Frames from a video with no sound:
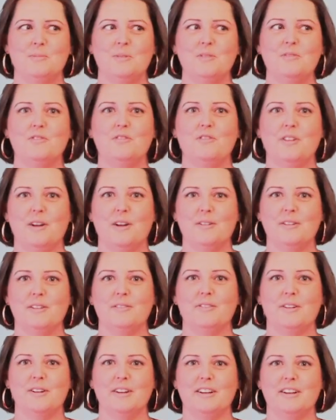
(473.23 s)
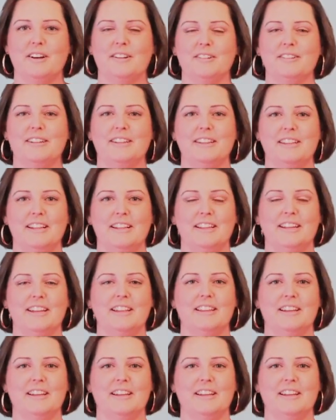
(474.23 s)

been very, very cuddly lately.